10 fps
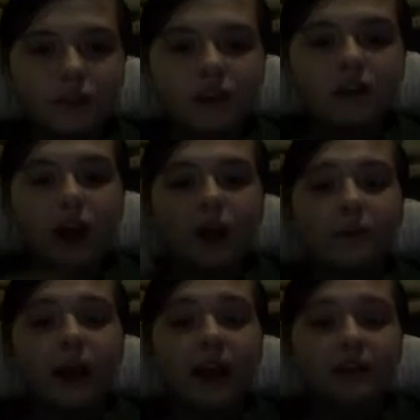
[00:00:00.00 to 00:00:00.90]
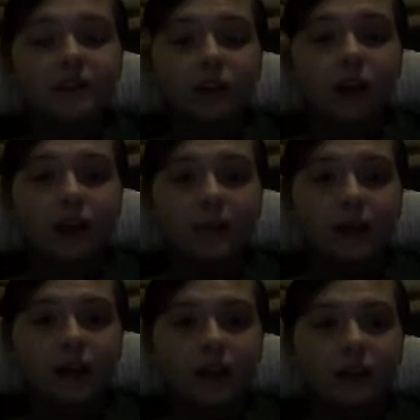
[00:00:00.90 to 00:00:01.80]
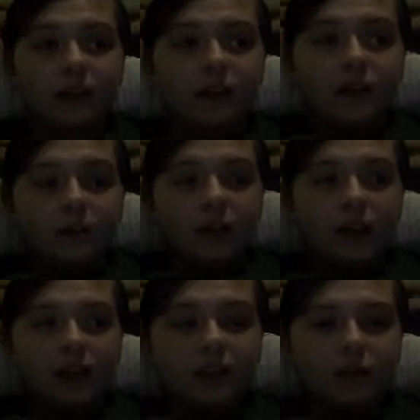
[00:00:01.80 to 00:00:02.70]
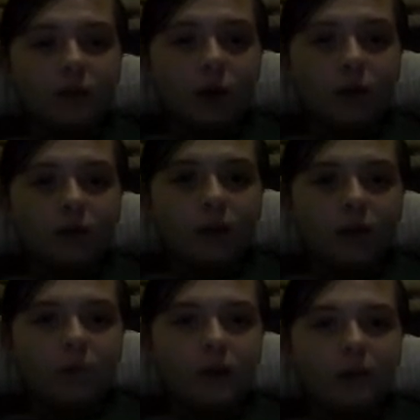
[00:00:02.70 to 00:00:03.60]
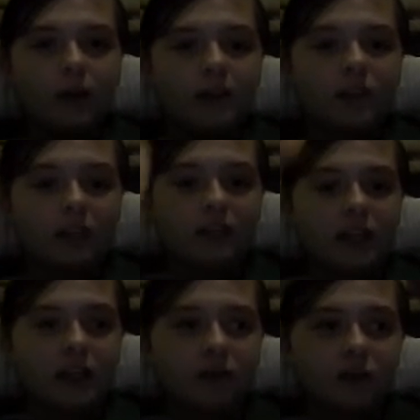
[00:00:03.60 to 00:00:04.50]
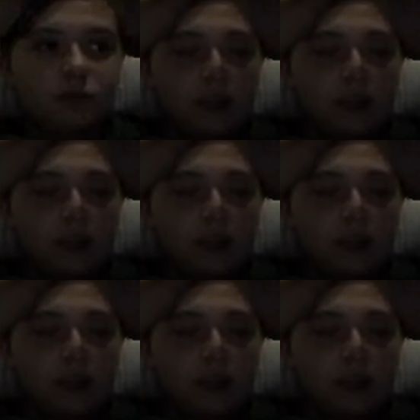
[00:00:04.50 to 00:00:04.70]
I'm back. Sorry about that. Playing a new song, Murder on My Mind. Check that out as well.